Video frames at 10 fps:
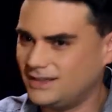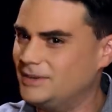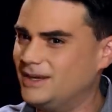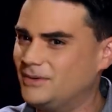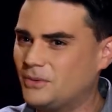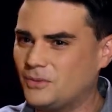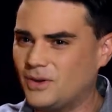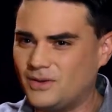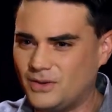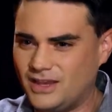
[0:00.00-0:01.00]
I mean, w-
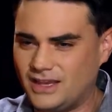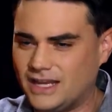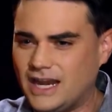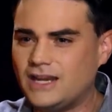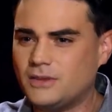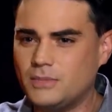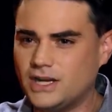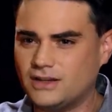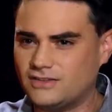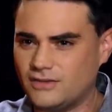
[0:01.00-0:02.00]
w- it, can anything be
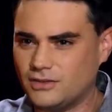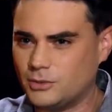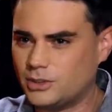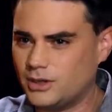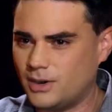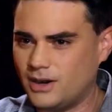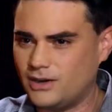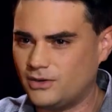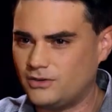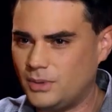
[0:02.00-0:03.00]
done to save the Libertarian
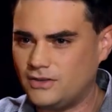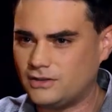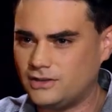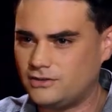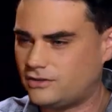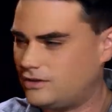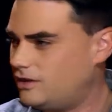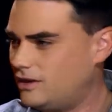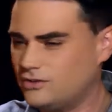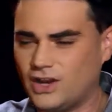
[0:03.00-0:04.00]
Party, or is it basically just a,
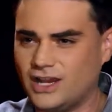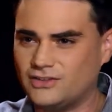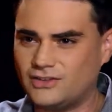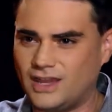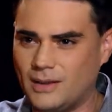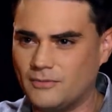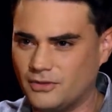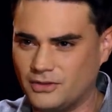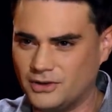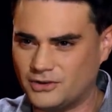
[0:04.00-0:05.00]
a giant scam
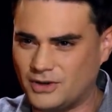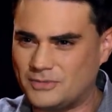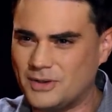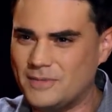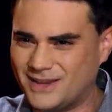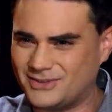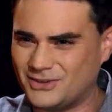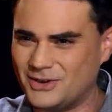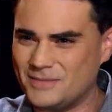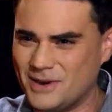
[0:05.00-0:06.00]
for the leadership to make a
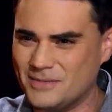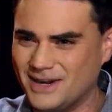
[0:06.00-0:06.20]
certain amount of